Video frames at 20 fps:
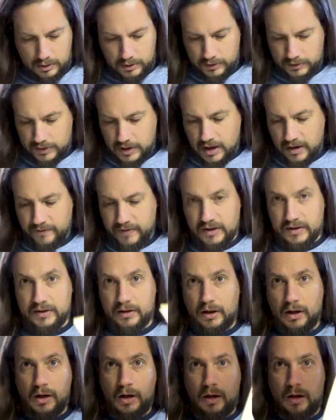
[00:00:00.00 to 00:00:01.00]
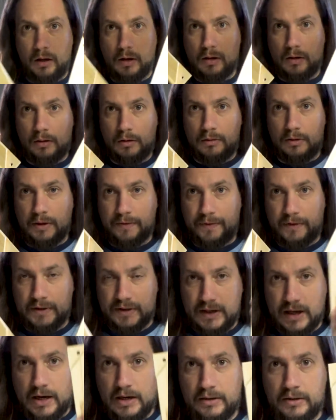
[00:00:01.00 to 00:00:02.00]
is obviously different
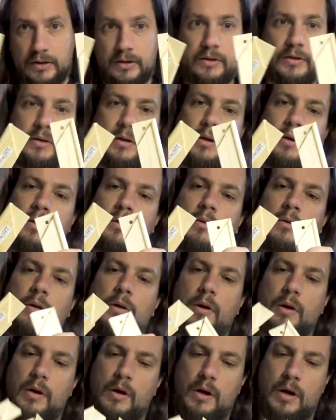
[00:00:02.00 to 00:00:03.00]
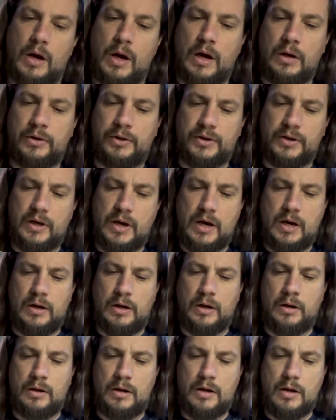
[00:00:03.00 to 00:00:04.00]
sizes, so I just kind
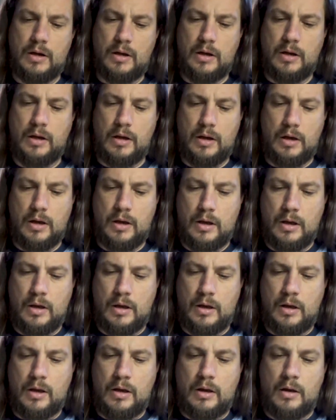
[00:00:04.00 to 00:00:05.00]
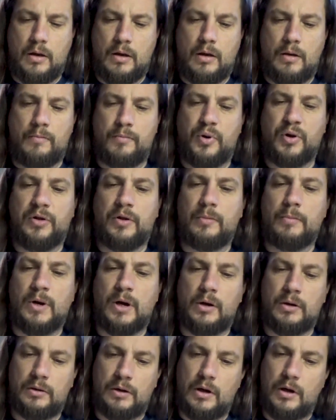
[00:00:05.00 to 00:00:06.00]
of put them
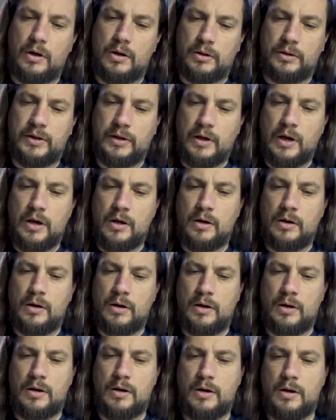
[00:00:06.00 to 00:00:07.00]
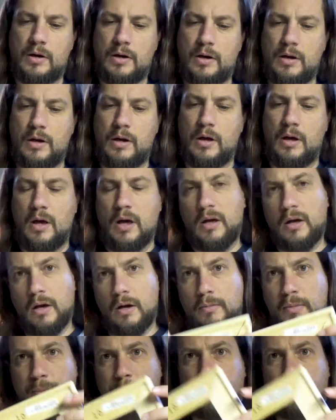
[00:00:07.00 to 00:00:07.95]
all, together. You get them